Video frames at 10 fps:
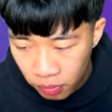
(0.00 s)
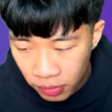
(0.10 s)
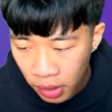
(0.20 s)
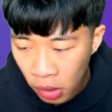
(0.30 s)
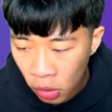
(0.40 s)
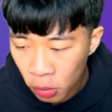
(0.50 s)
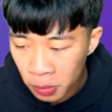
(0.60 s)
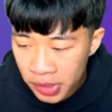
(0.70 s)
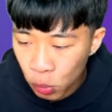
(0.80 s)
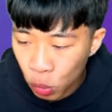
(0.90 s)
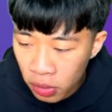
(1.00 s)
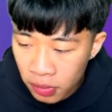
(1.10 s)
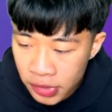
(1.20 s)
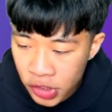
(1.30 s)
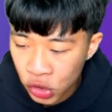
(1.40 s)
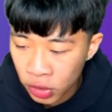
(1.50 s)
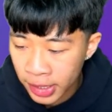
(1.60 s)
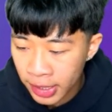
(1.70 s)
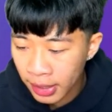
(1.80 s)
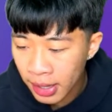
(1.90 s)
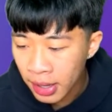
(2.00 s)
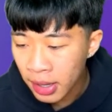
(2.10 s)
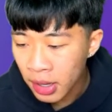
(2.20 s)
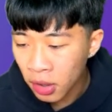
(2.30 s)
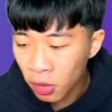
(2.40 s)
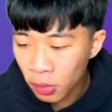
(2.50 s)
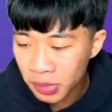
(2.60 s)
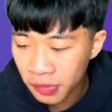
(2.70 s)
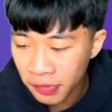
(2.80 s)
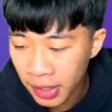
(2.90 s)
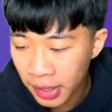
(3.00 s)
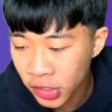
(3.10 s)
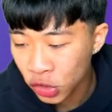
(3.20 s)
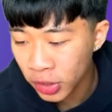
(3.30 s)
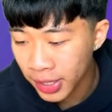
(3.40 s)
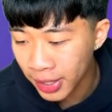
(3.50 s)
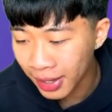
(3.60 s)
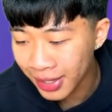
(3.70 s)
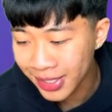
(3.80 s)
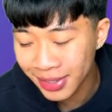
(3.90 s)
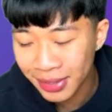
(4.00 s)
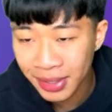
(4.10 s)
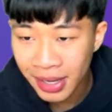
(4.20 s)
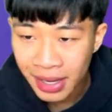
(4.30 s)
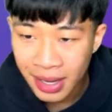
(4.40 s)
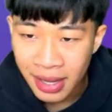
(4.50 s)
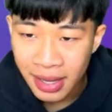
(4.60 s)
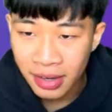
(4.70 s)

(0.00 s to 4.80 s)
home to Wolves 3-0, home to Villa 3-0. So they're